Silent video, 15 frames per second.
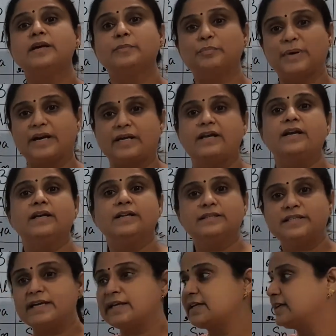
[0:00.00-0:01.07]
But
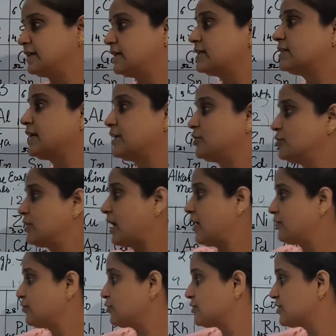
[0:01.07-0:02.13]
take care that you have
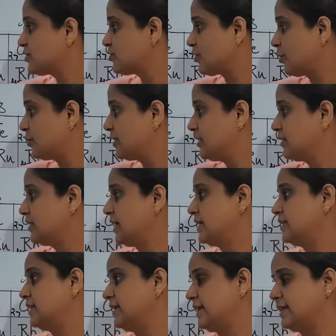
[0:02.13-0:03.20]
to stop here at
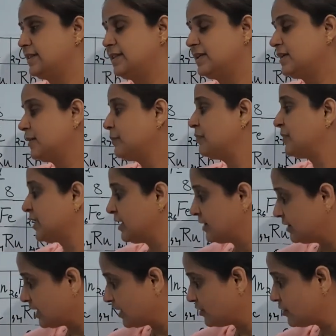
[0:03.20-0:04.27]
the lanthanum,
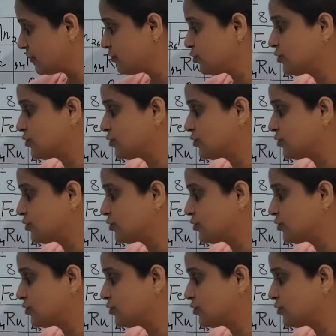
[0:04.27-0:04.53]
then you have to